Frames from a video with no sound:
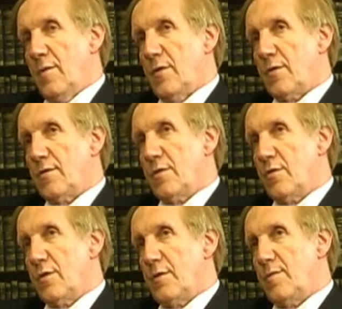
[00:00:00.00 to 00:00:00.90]
because you
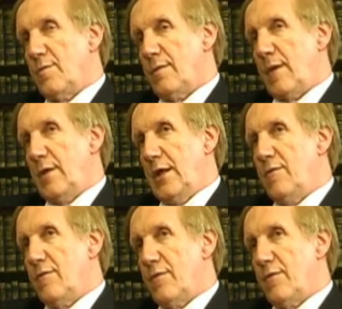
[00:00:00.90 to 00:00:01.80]
could, I mean,
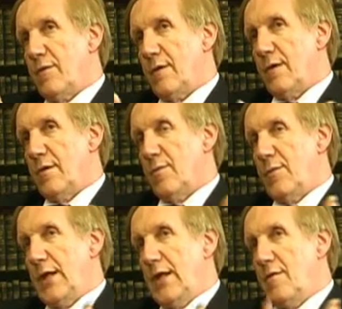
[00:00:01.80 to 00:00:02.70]
if you
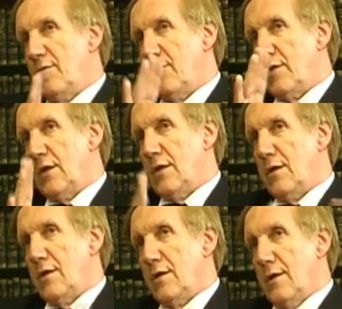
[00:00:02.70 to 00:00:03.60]
believe
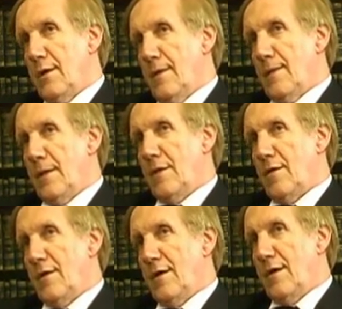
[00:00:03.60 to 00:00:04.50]
in
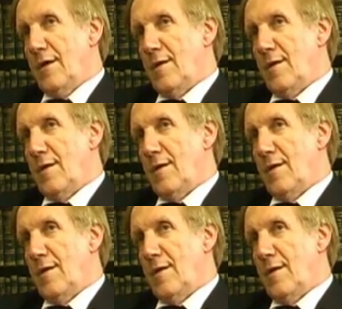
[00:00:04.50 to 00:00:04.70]
the